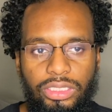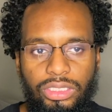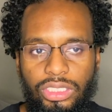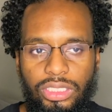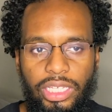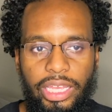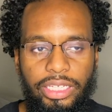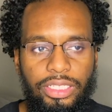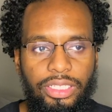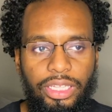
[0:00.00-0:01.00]
Just
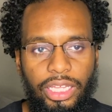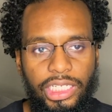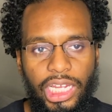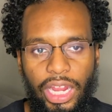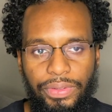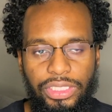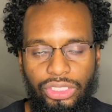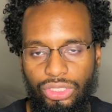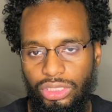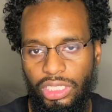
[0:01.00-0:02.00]
like the Kyrie
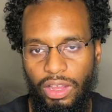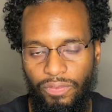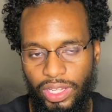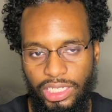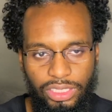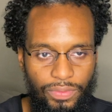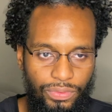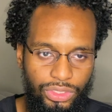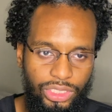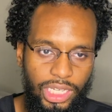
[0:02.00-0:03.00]
2s that I'll flash up
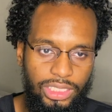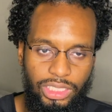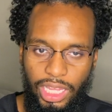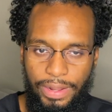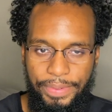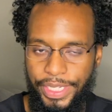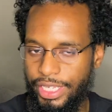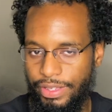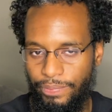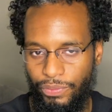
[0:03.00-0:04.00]
for you guys that I
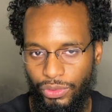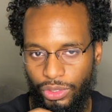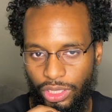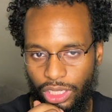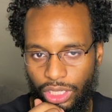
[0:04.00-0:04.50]
did for